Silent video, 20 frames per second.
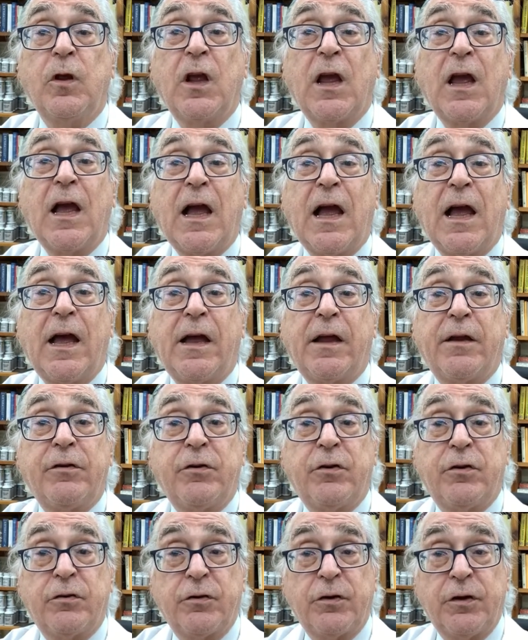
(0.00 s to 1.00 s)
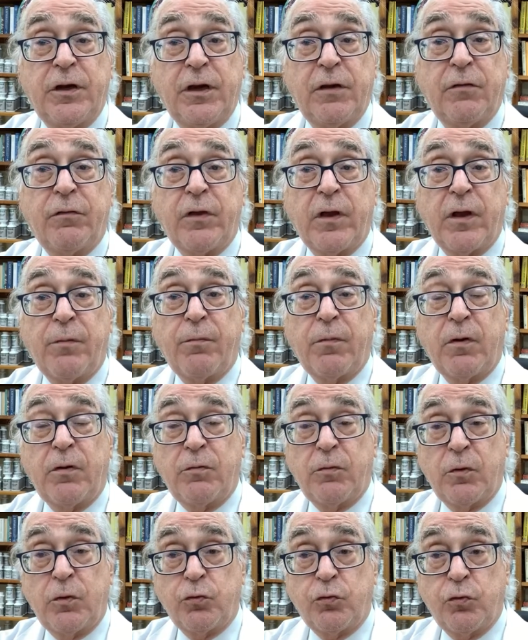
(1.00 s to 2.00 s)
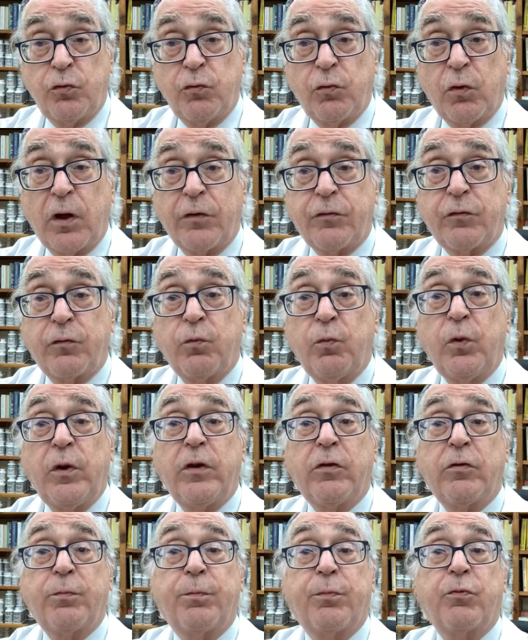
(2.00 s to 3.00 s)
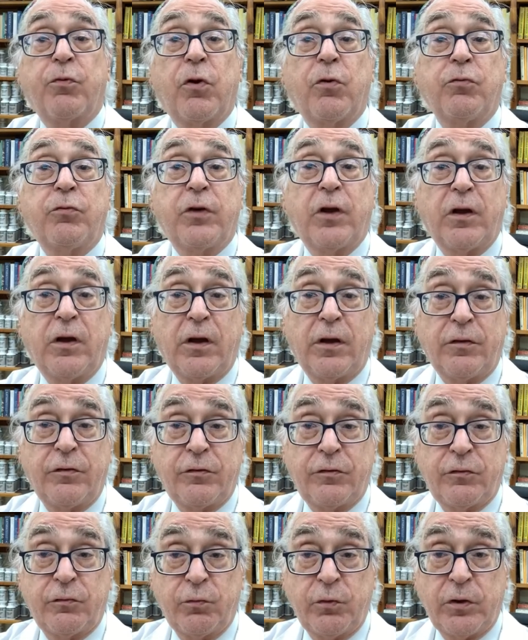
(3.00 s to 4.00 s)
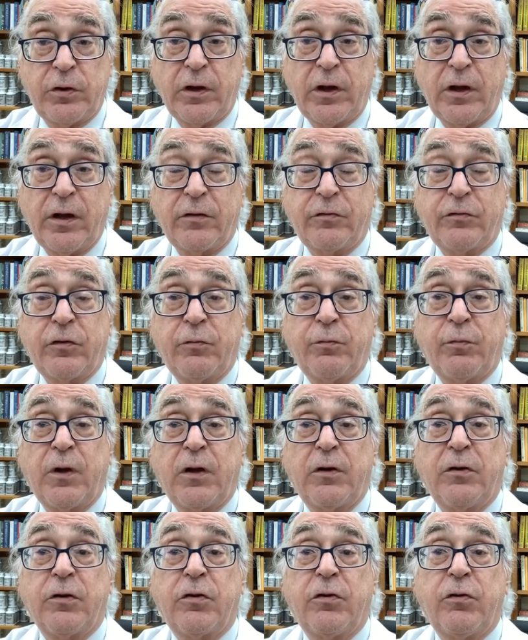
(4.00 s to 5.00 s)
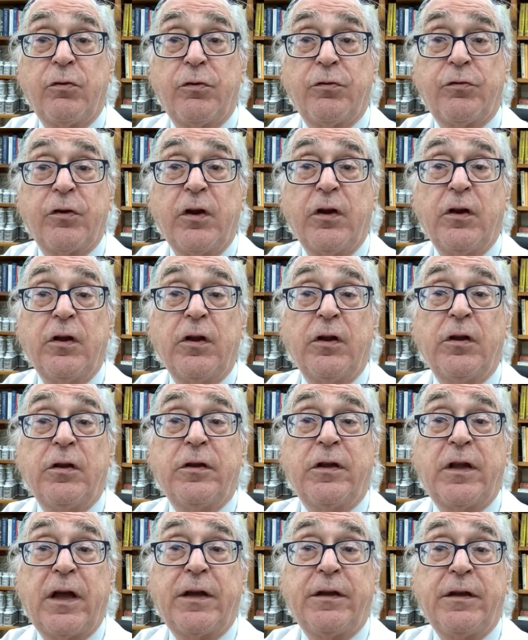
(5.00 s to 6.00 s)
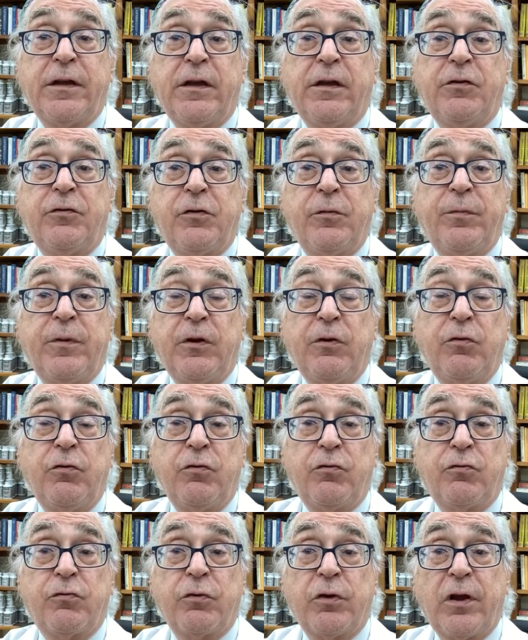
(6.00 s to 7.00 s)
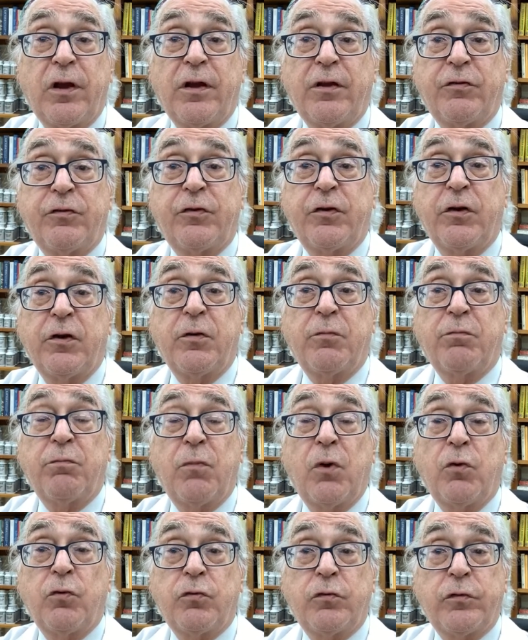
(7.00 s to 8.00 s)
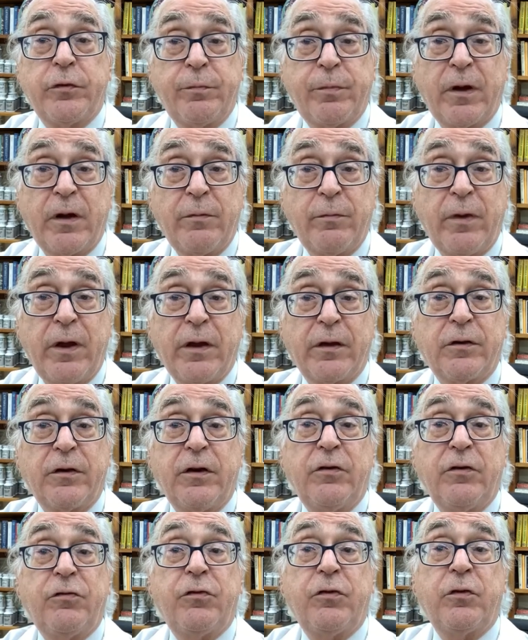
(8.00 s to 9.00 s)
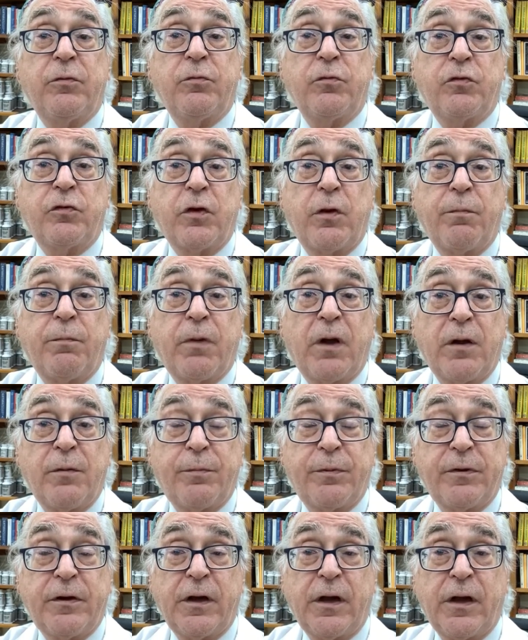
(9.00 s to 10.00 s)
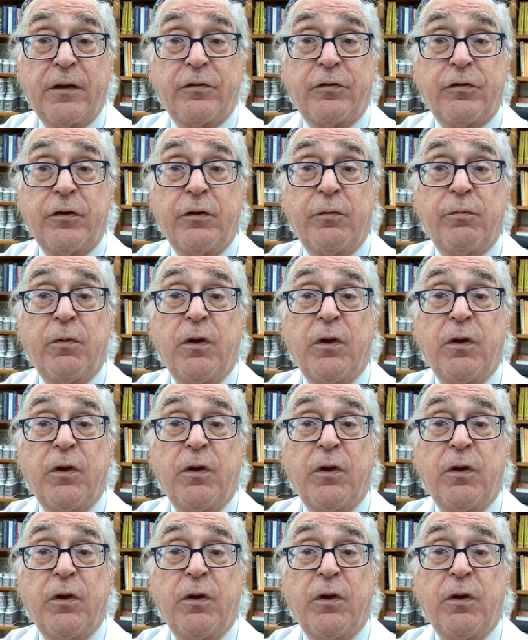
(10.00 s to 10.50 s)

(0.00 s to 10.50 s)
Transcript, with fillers: and give them to us with protons, with acid molecules that need to be neutralized mostly by magnesium, some by potassium,